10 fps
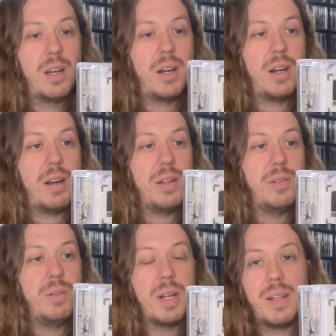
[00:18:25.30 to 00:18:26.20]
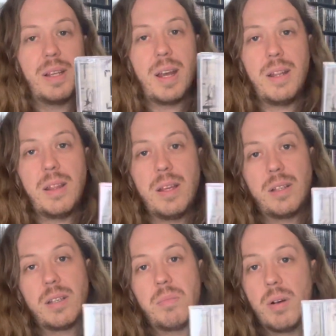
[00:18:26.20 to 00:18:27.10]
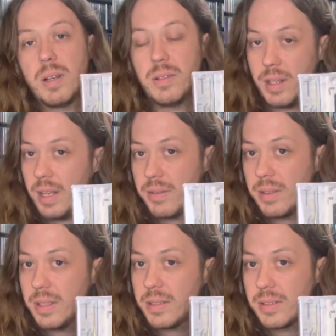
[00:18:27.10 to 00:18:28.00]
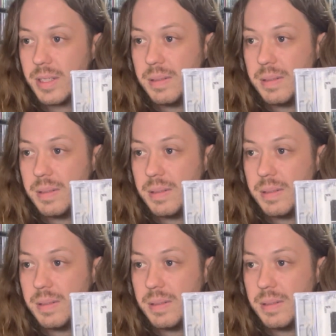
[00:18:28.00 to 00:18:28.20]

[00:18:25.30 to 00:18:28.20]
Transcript: Uh, I do not like anything Linkin Park has done after this.